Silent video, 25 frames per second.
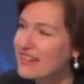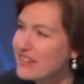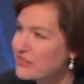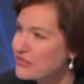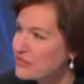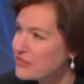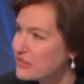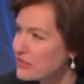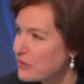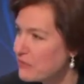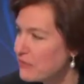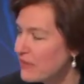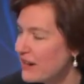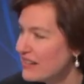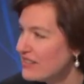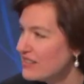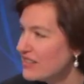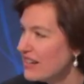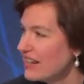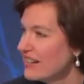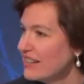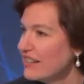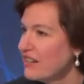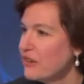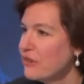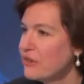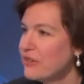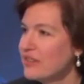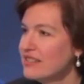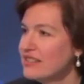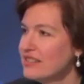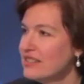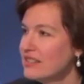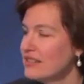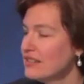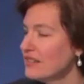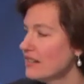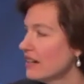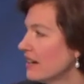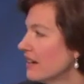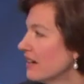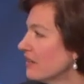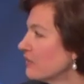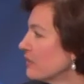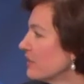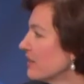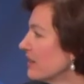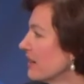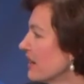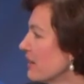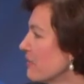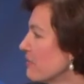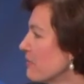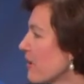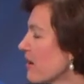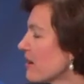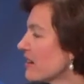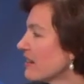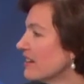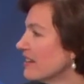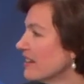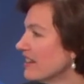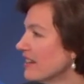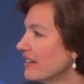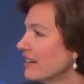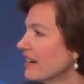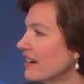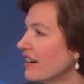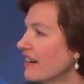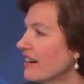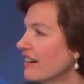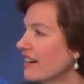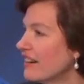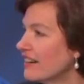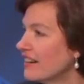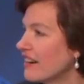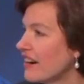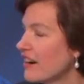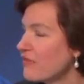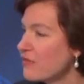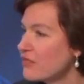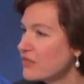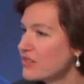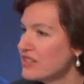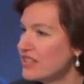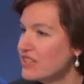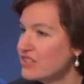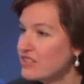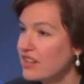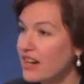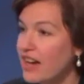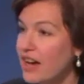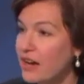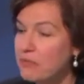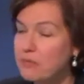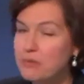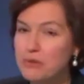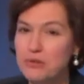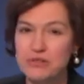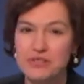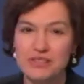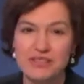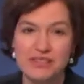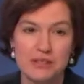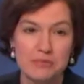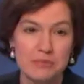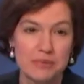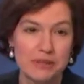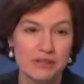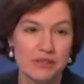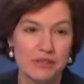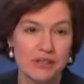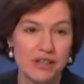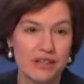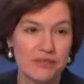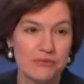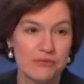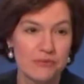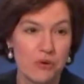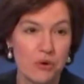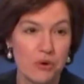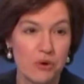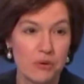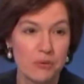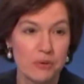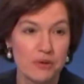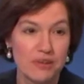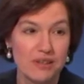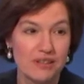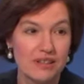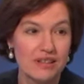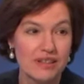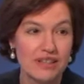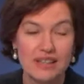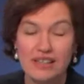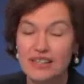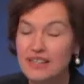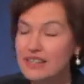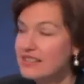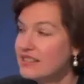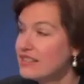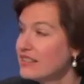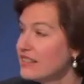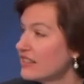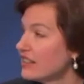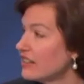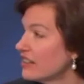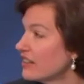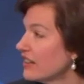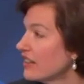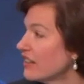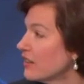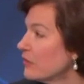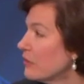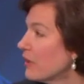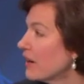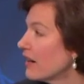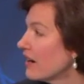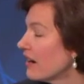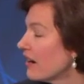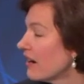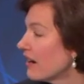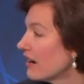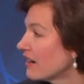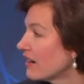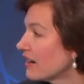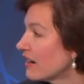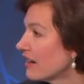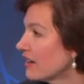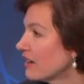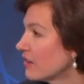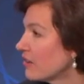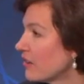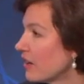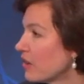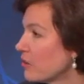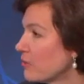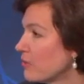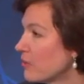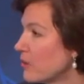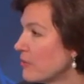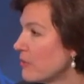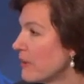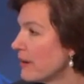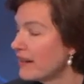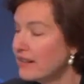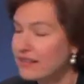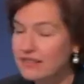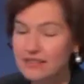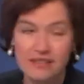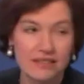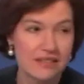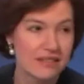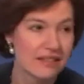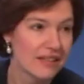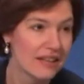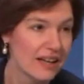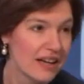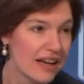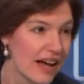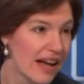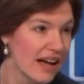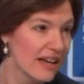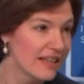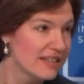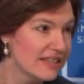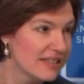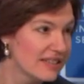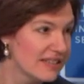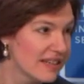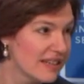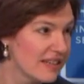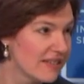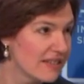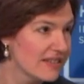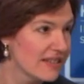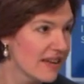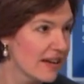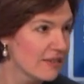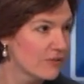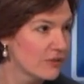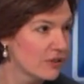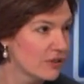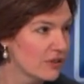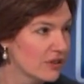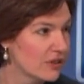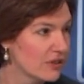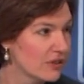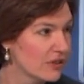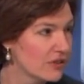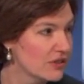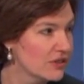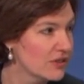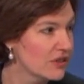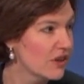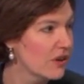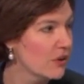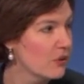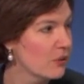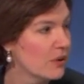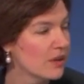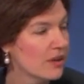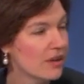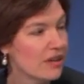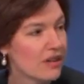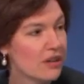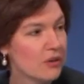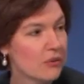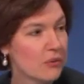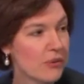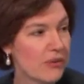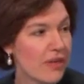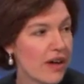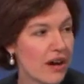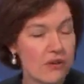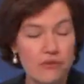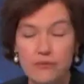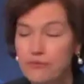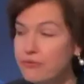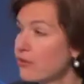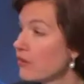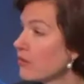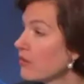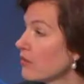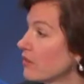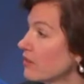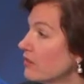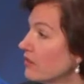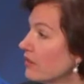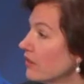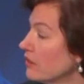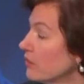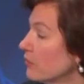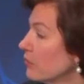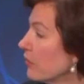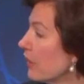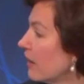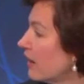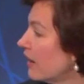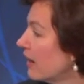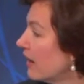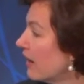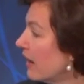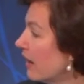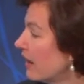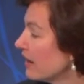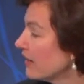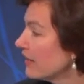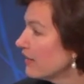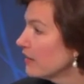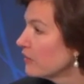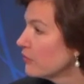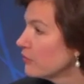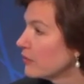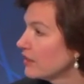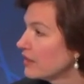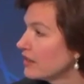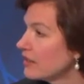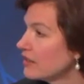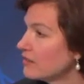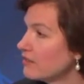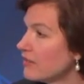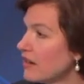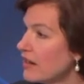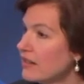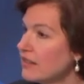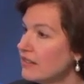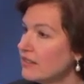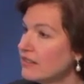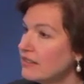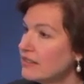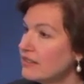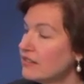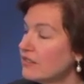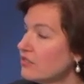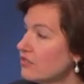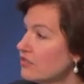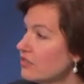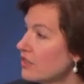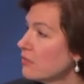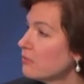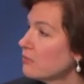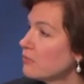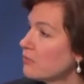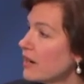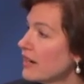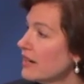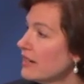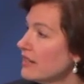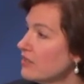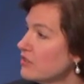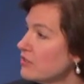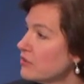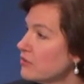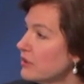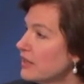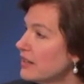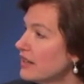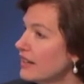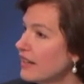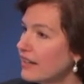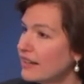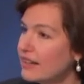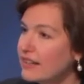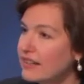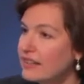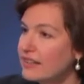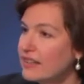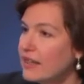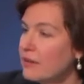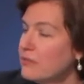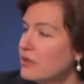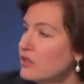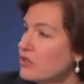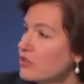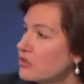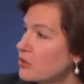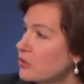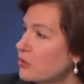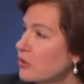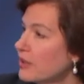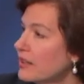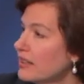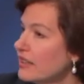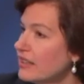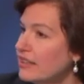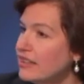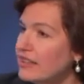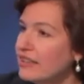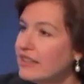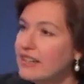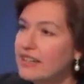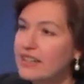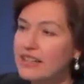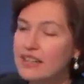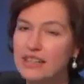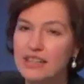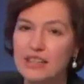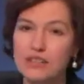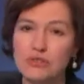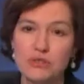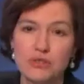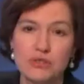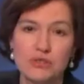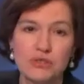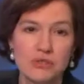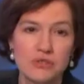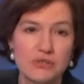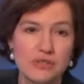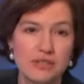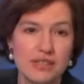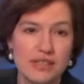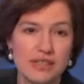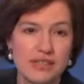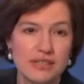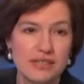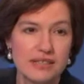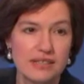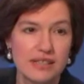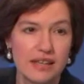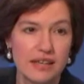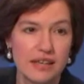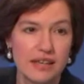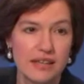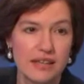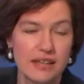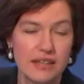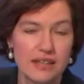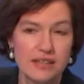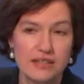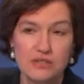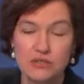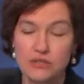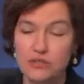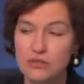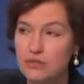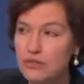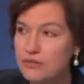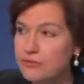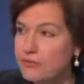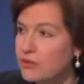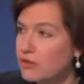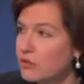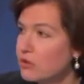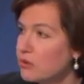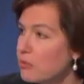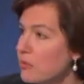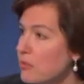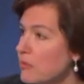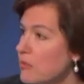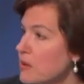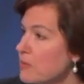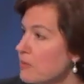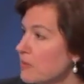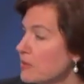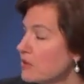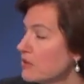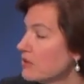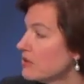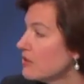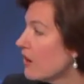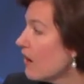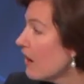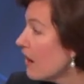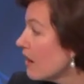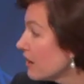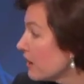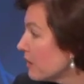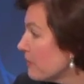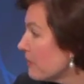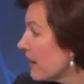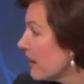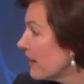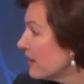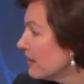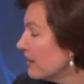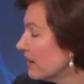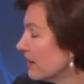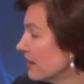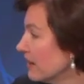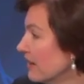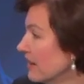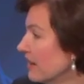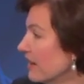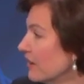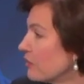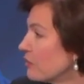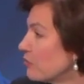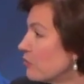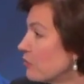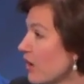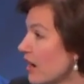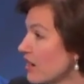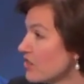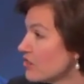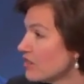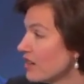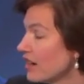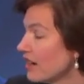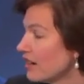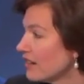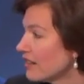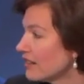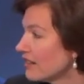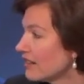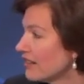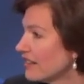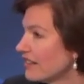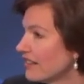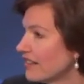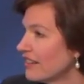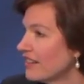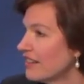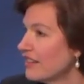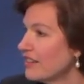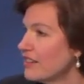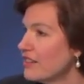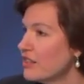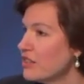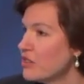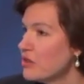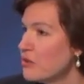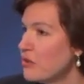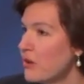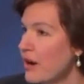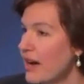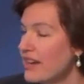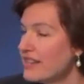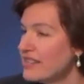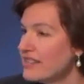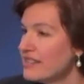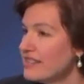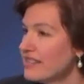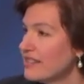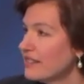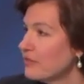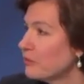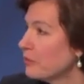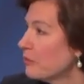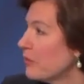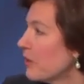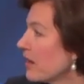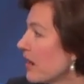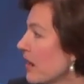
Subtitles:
you so much. I know this is really a marquee conversation. I've personally been looking forward to hearing what our incredible panel has to say this afternoon. So without further ado, I think we're going to jump right into it. And let me just quickly introduce this terrific group of people to talk about Russia, the US, what